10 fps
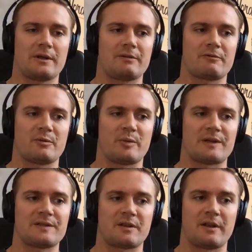and
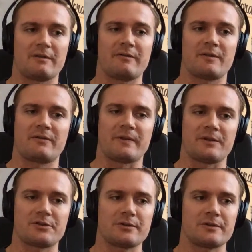robust Give in the
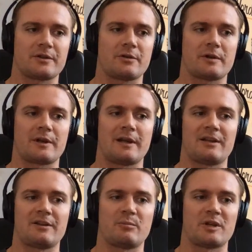future, so it can
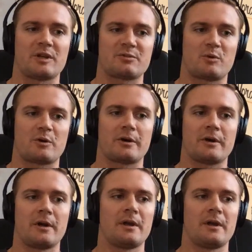handle much more